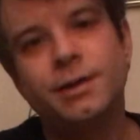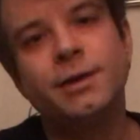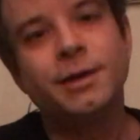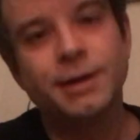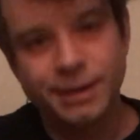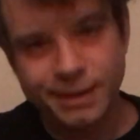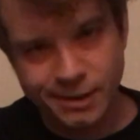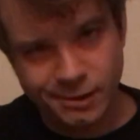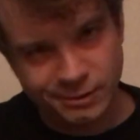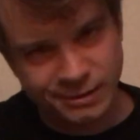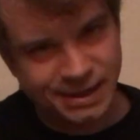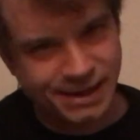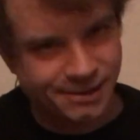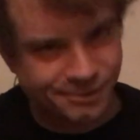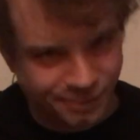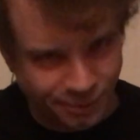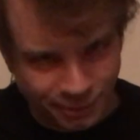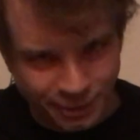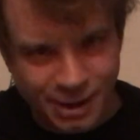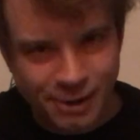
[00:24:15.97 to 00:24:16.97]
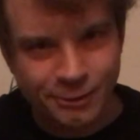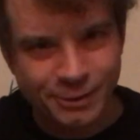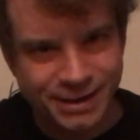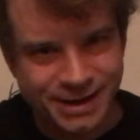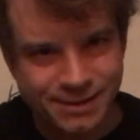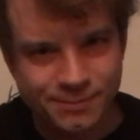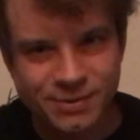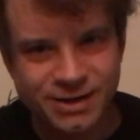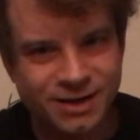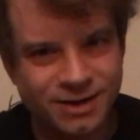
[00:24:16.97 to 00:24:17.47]
you don't hear the low
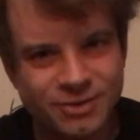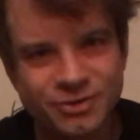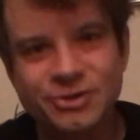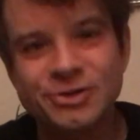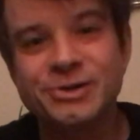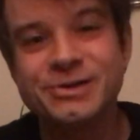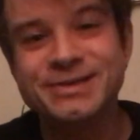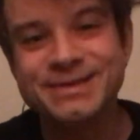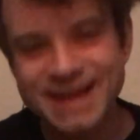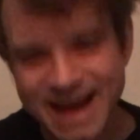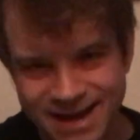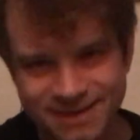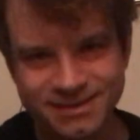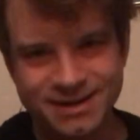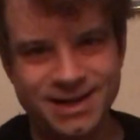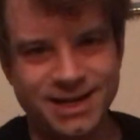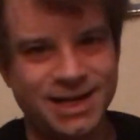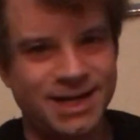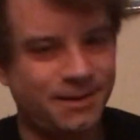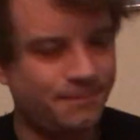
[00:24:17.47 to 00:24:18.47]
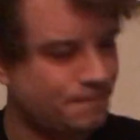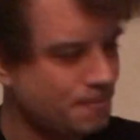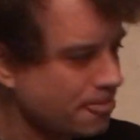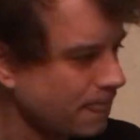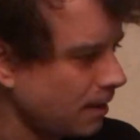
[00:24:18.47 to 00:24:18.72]
E because you're deadening it.